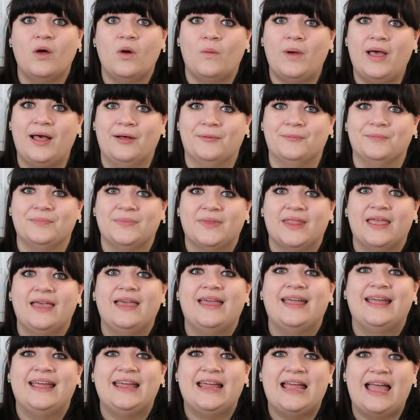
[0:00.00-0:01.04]
Well,
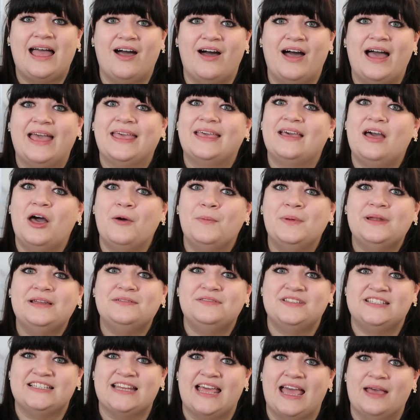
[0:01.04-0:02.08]
here are a couple of
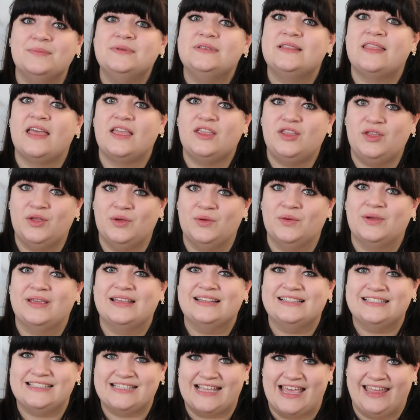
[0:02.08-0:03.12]
steps that you
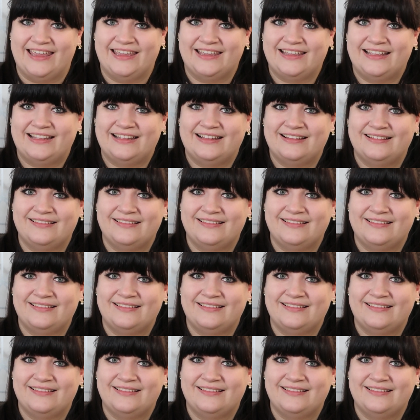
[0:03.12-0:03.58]
can take.